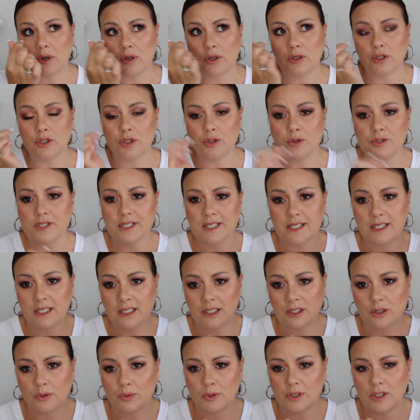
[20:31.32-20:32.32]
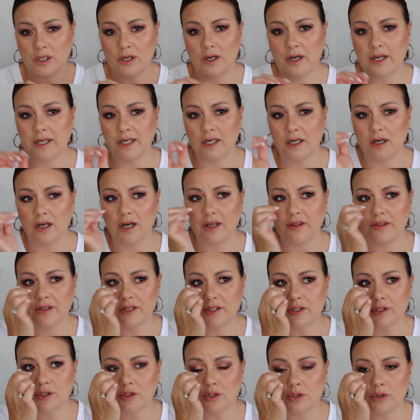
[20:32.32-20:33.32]
using a liquid liner like
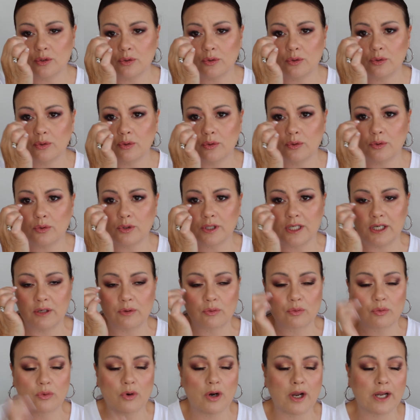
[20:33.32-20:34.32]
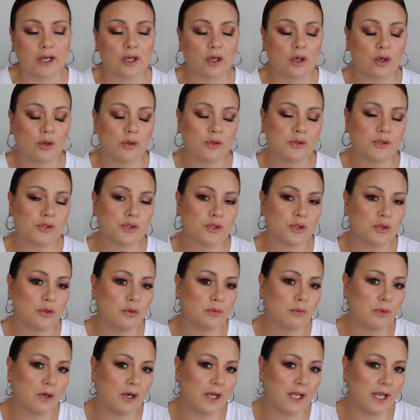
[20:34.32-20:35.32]
this to get right close to
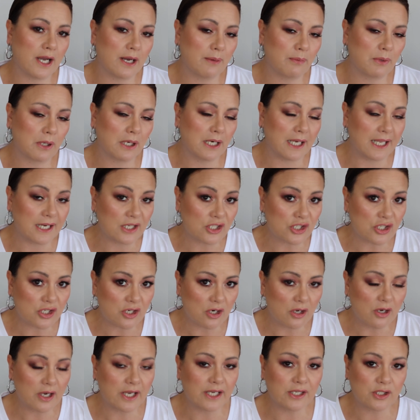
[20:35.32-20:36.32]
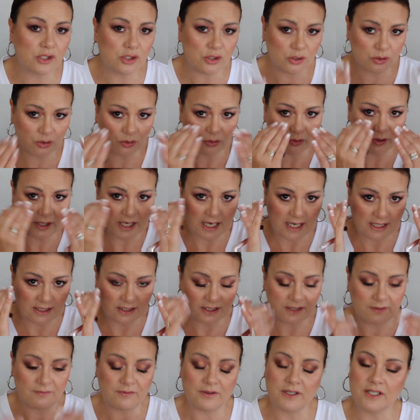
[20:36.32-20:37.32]
my upper lash line to create
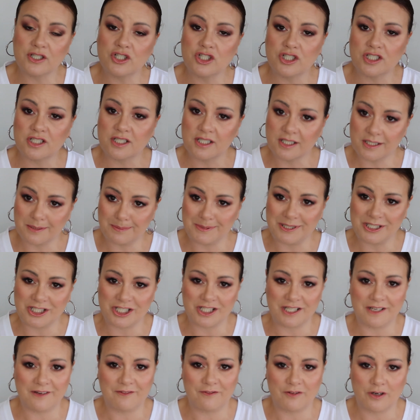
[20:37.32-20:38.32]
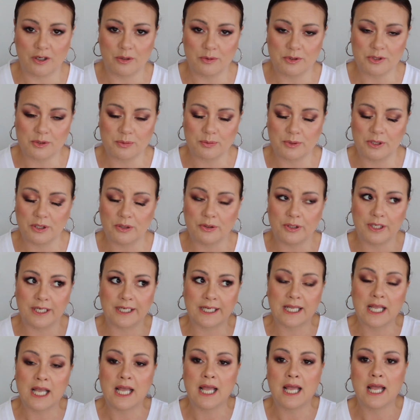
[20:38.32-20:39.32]
definition, especially if I was
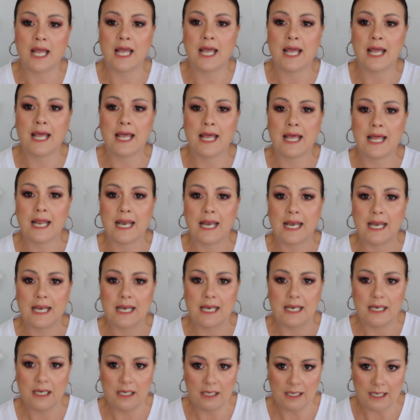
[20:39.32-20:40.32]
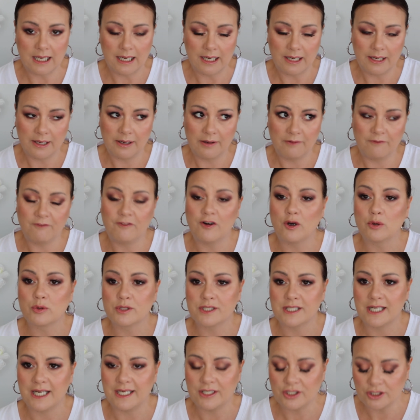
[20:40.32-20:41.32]
wearing
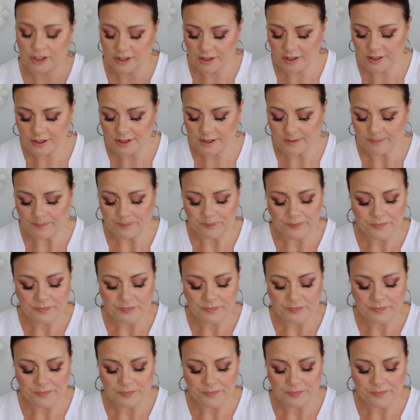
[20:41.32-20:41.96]
false lashes.